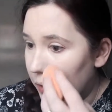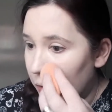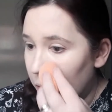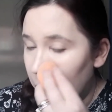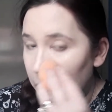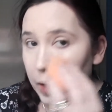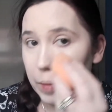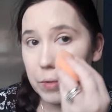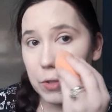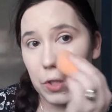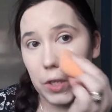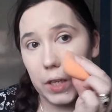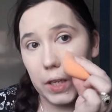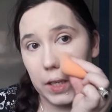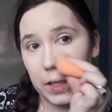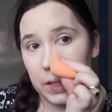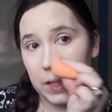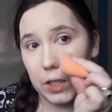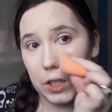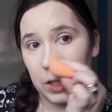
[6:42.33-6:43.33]
All I'm
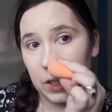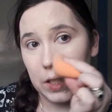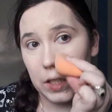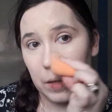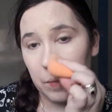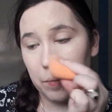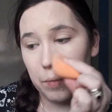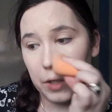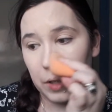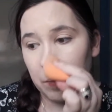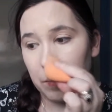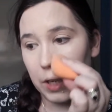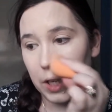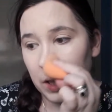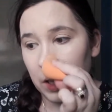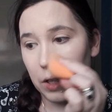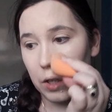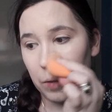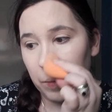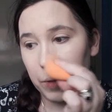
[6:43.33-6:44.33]
doing is I just bring
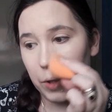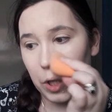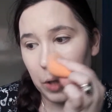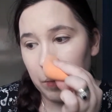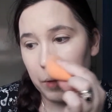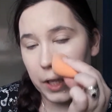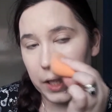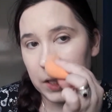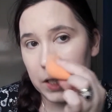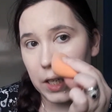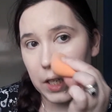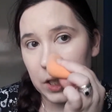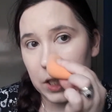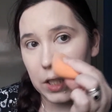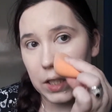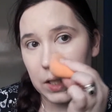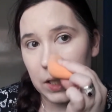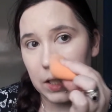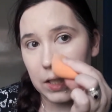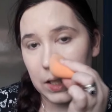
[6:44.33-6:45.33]
my little beauty blender and
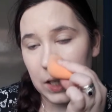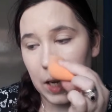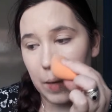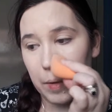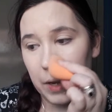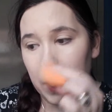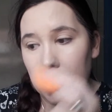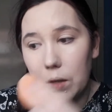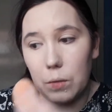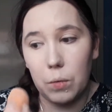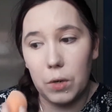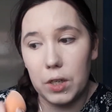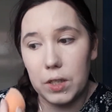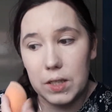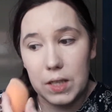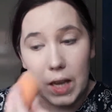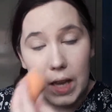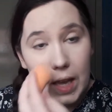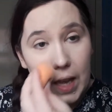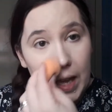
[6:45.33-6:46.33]
just dab it
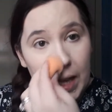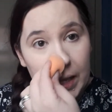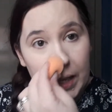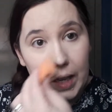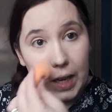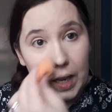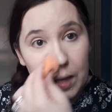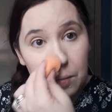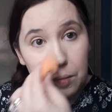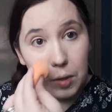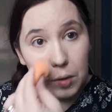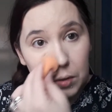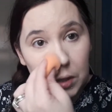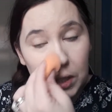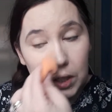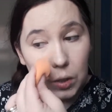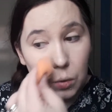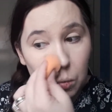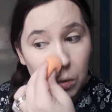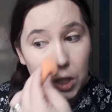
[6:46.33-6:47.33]
inwards. Again,
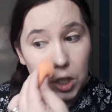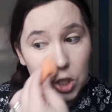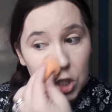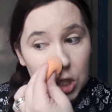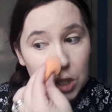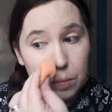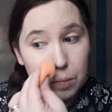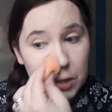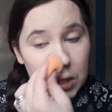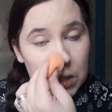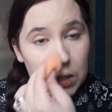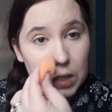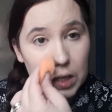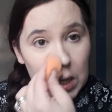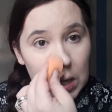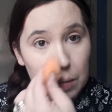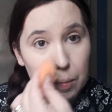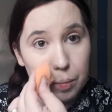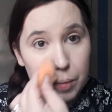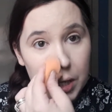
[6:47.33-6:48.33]
probably not what you should be
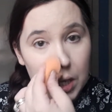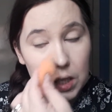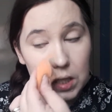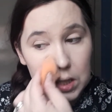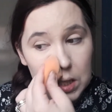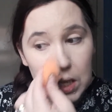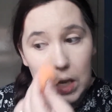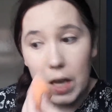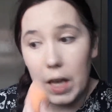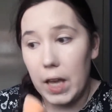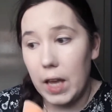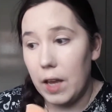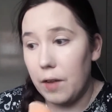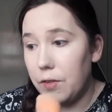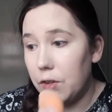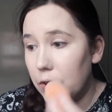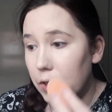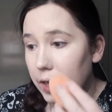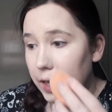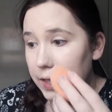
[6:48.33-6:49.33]
doing, but
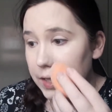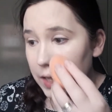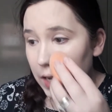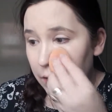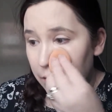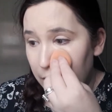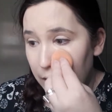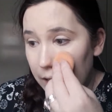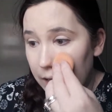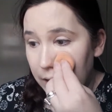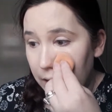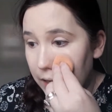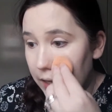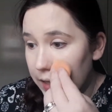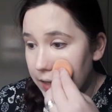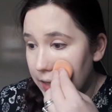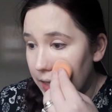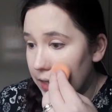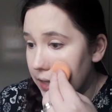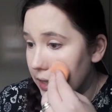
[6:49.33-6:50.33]
if you guys have any
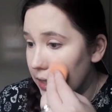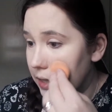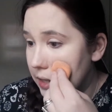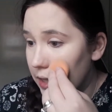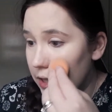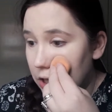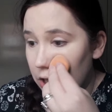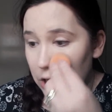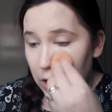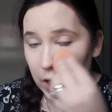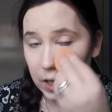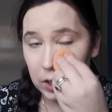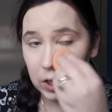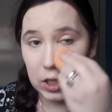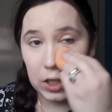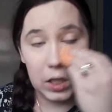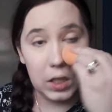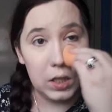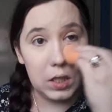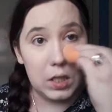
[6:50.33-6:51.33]
decent
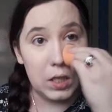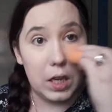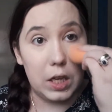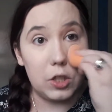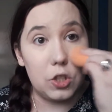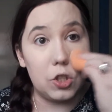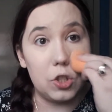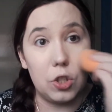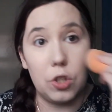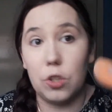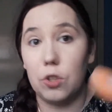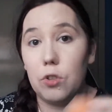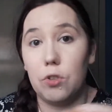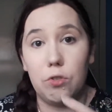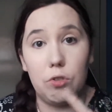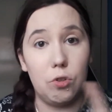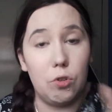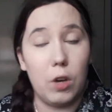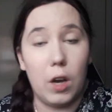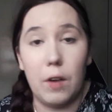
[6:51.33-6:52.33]
suggestions and
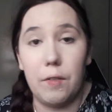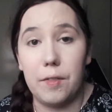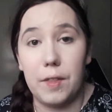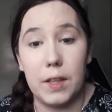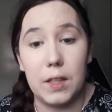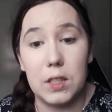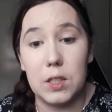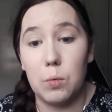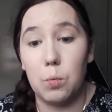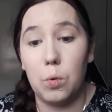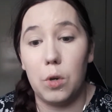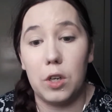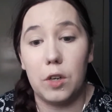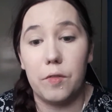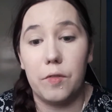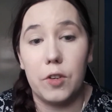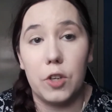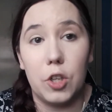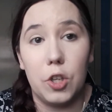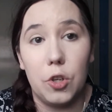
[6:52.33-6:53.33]
you have things that work
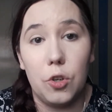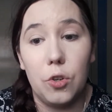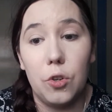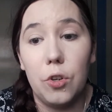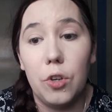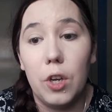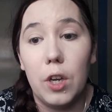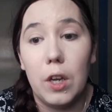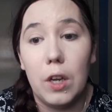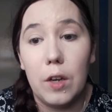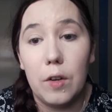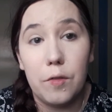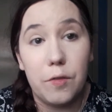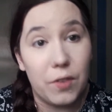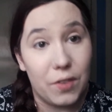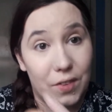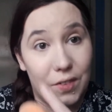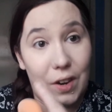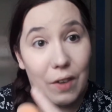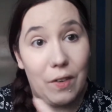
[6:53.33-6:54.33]
for you
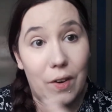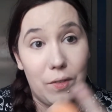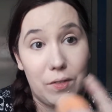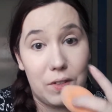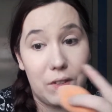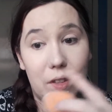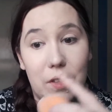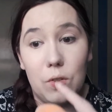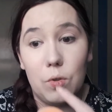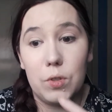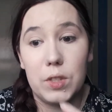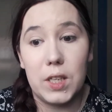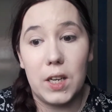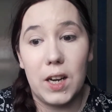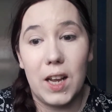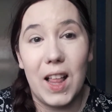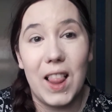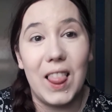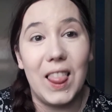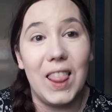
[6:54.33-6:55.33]
for around the nose
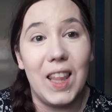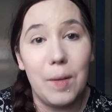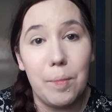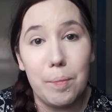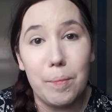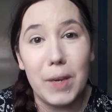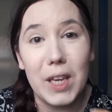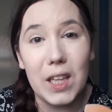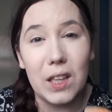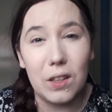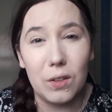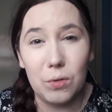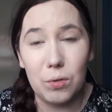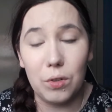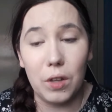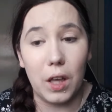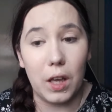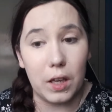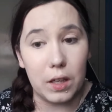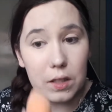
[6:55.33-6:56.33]
area, let me
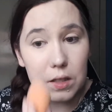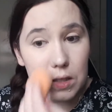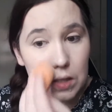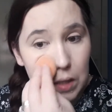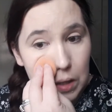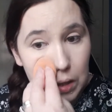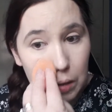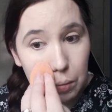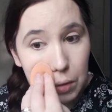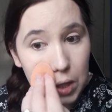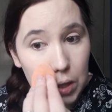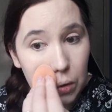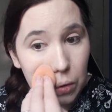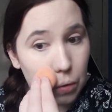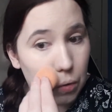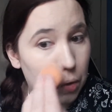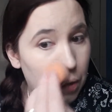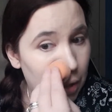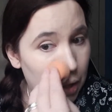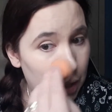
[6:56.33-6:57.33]
know, guys. Let me
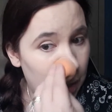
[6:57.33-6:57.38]
know.